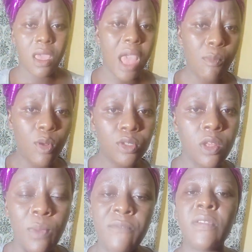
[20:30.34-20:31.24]
I'm also
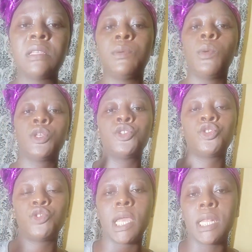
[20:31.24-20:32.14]
not perfect, but we're
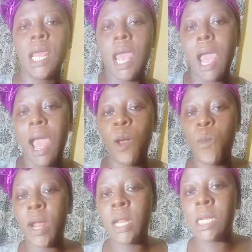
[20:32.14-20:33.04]
just trying. And
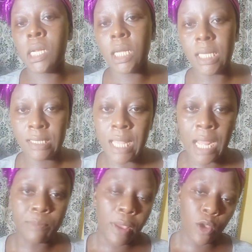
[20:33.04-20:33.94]
when his
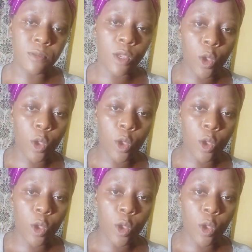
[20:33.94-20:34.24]
dad, my husband,